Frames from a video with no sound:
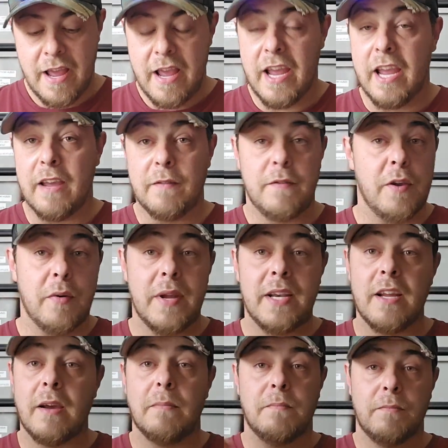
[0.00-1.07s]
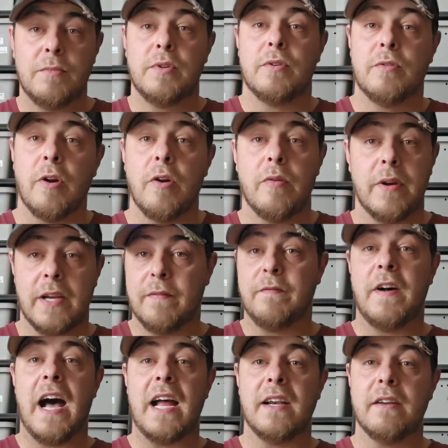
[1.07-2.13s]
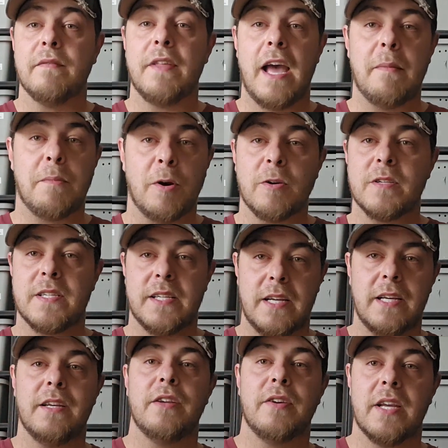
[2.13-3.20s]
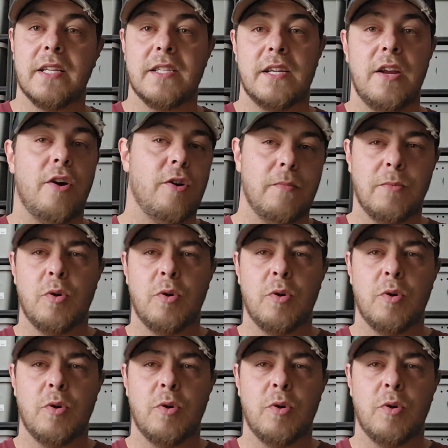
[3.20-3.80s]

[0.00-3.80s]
If you end up growing fond of that person and you get to know them,